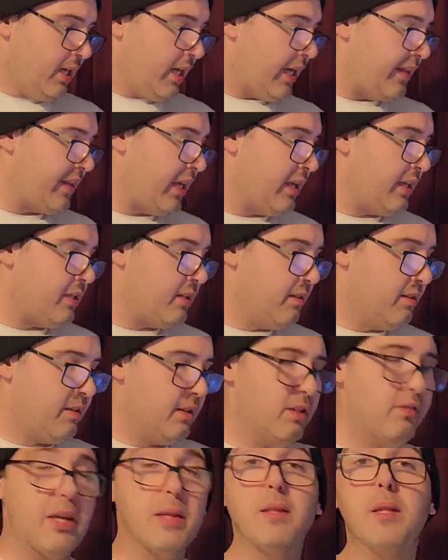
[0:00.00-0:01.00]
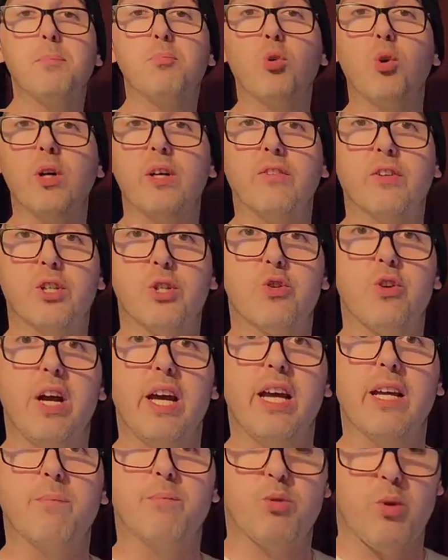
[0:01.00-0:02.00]
And then, like, the broiler
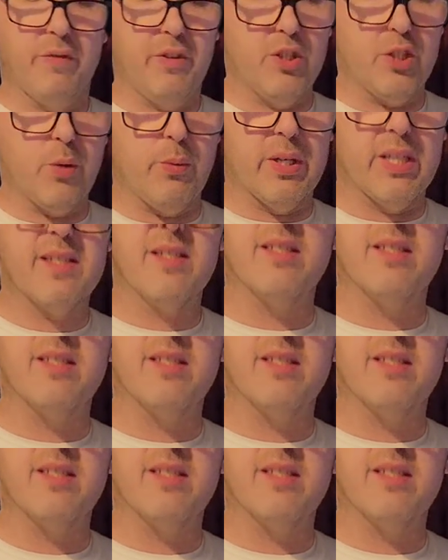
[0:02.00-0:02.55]
tray. So if you're doing